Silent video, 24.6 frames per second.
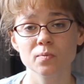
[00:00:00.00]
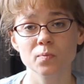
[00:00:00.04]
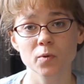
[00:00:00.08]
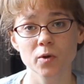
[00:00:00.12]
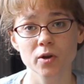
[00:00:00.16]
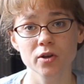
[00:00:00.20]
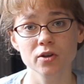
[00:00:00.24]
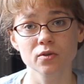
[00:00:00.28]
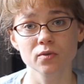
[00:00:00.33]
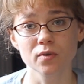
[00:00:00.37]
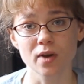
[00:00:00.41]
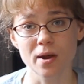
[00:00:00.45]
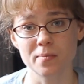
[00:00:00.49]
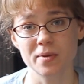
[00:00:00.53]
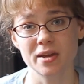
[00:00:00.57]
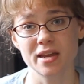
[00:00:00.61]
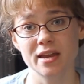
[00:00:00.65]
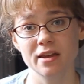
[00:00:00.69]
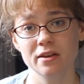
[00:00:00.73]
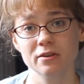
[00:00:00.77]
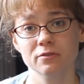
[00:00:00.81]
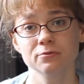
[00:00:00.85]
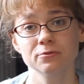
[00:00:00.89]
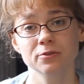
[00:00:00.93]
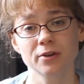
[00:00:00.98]
bring your rabbit
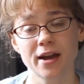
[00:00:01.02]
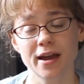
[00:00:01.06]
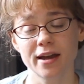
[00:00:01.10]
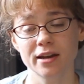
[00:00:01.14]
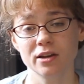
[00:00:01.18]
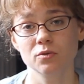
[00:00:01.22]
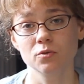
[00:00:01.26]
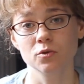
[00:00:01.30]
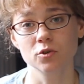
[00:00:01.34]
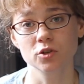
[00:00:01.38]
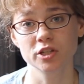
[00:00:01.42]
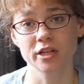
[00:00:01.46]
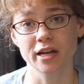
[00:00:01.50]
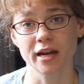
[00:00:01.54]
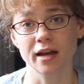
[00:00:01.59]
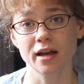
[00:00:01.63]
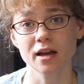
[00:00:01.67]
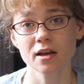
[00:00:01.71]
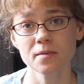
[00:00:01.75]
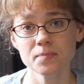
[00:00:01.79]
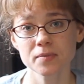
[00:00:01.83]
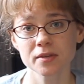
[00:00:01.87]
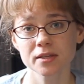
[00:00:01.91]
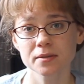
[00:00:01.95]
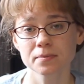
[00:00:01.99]
in for annual
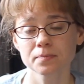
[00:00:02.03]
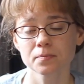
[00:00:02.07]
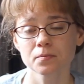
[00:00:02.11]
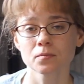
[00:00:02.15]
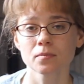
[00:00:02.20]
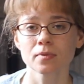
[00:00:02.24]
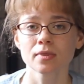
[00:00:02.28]
checkups.